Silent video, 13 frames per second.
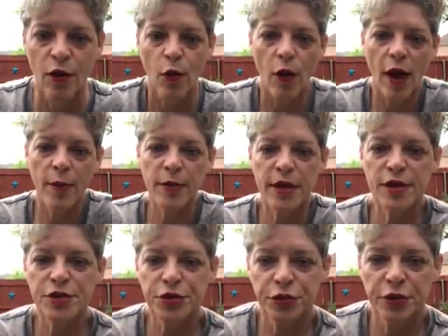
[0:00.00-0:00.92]
Well, happy
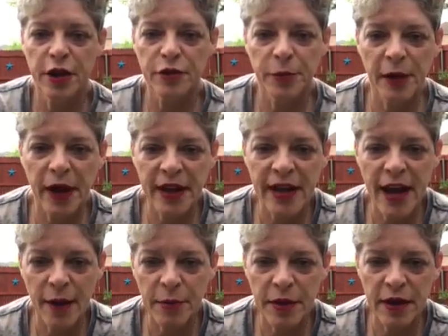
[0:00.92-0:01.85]
Easter, everybody.
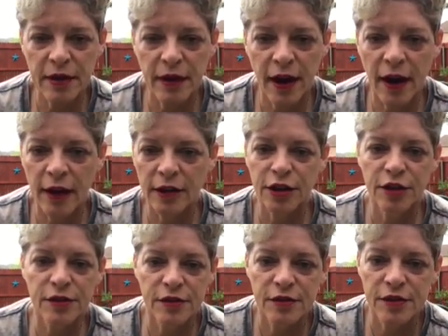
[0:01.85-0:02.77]
Happy
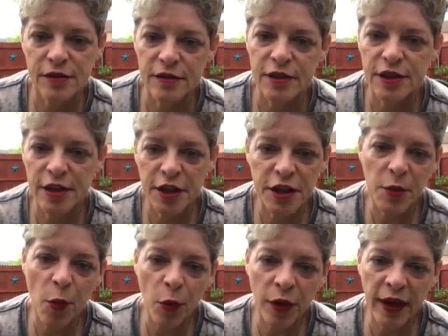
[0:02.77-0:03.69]
good Sunday
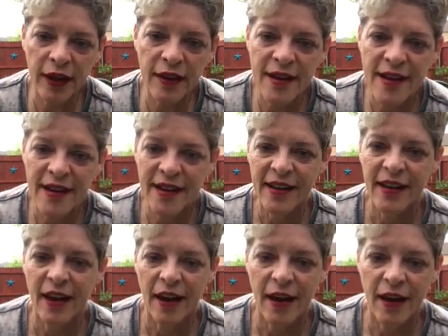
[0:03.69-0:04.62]
morning.
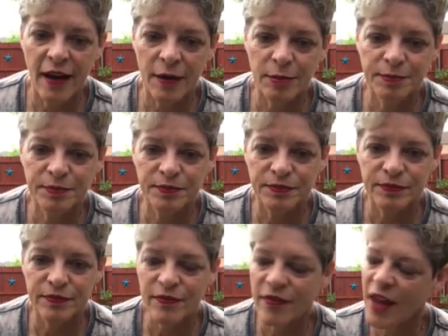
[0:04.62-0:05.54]

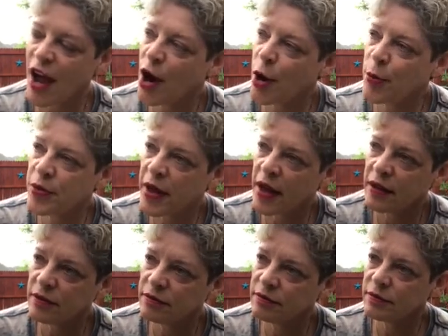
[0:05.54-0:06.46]
I hope that
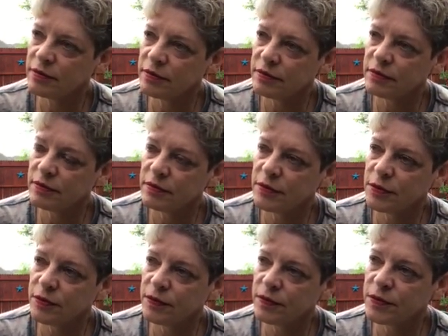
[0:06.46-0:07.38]

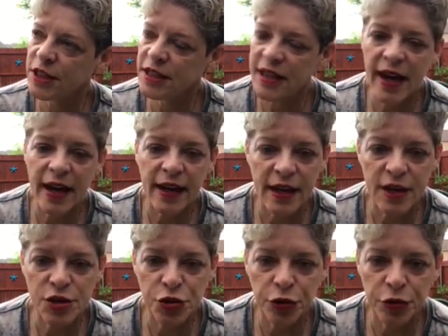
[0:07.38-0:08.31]
today,
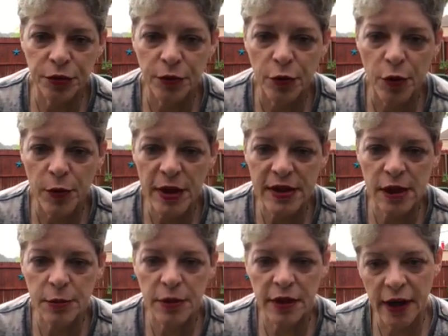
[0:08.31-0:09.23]
Easter, will be
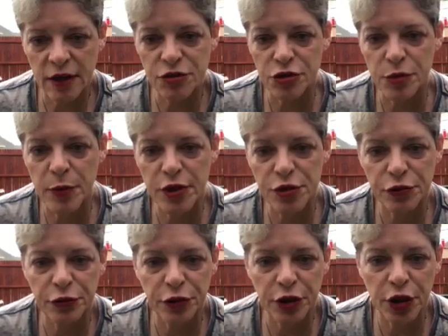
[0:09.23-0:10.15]
something extra
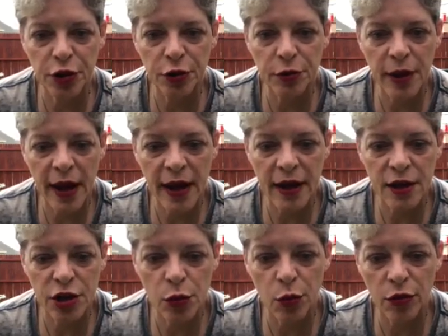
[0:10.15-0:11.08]
special for you,
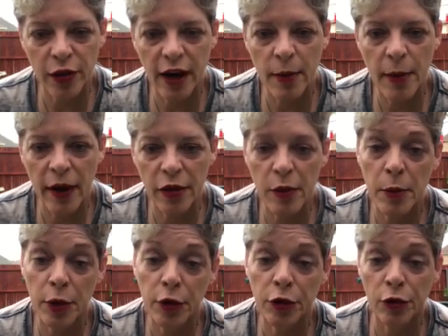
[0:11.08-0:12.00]
and you will think about the
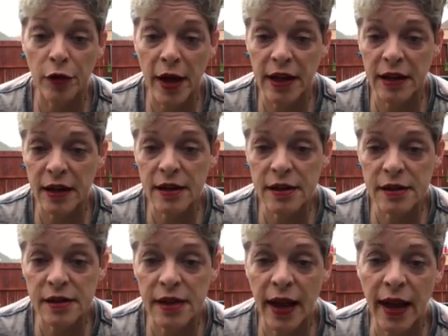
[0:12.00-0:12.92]
miracle that it
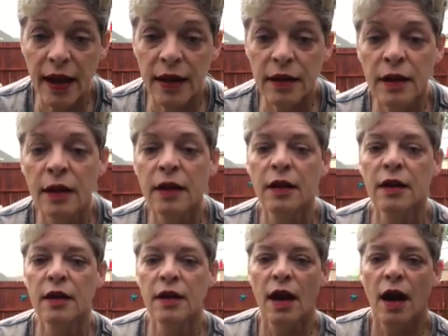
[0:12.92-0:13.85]
is and
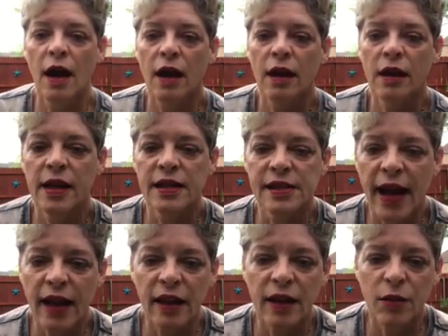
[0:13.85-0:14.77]

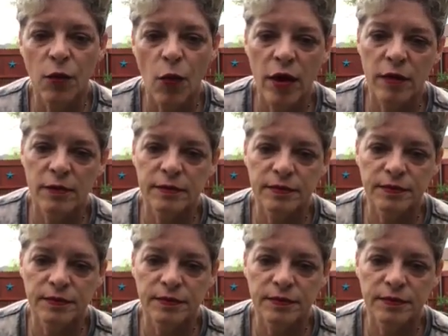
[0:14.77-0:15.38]
exactly what